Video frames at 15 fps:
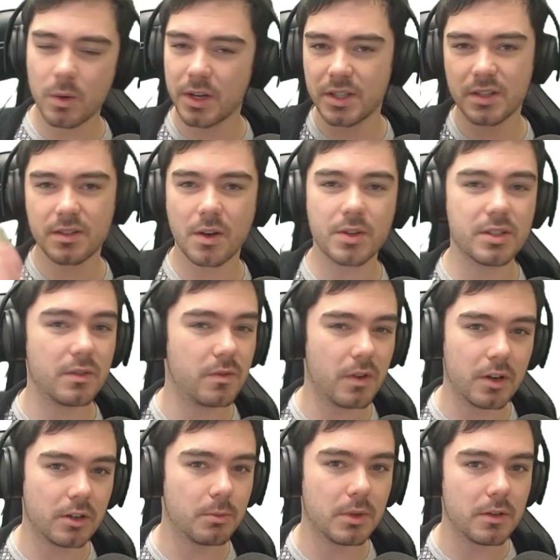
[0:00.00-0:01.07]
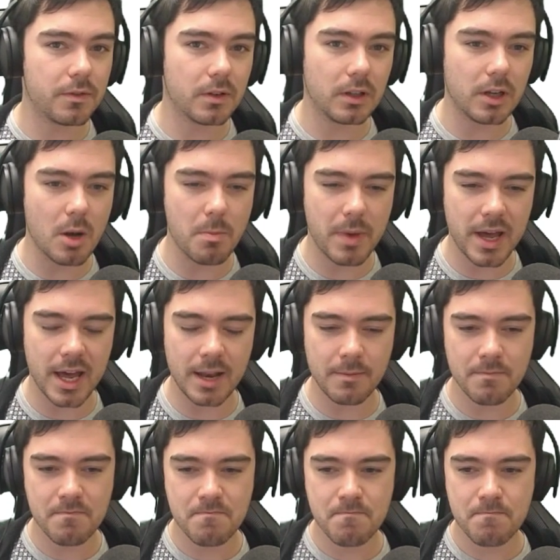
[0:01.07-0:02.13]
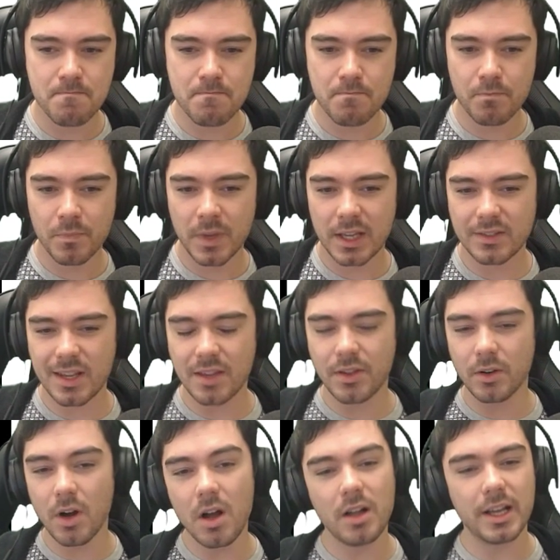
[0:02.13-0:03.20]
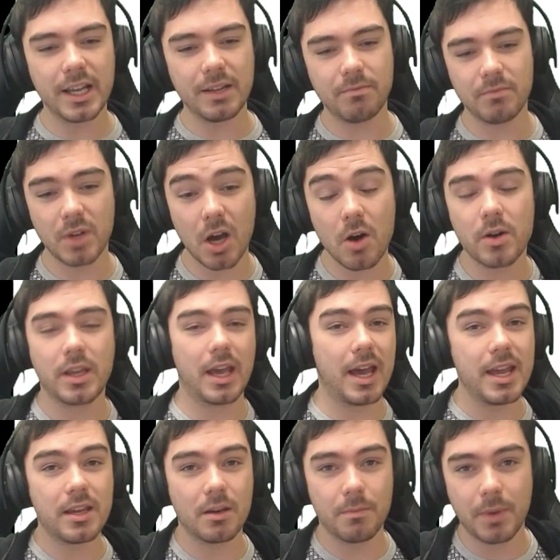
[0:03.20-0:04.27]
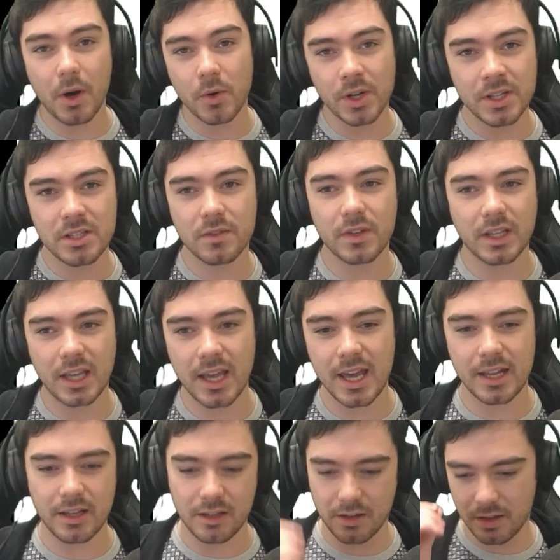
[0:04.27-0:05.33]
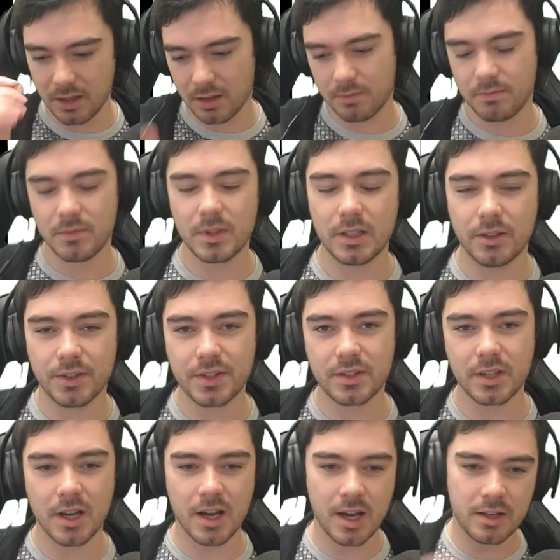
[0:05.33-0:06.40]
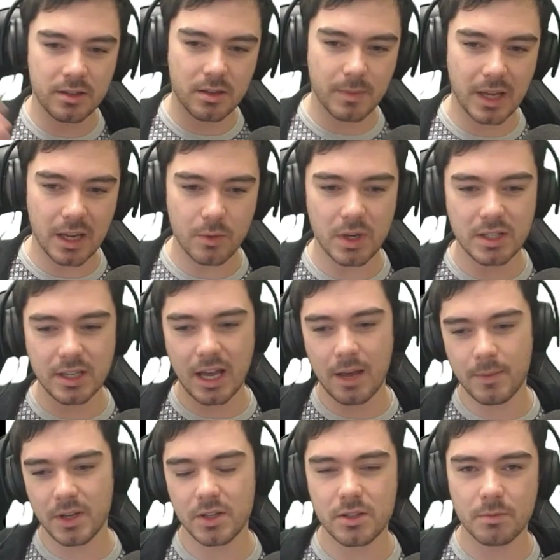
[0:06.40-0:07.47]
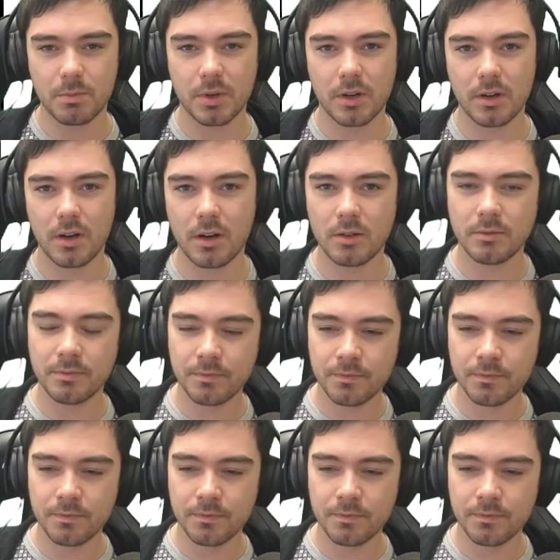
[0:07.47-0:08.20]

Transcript: he just goes invulnerable for a little bit. It's like they're all okay components of a kit. You know, you got a little stun, some AoE damage, a burrow.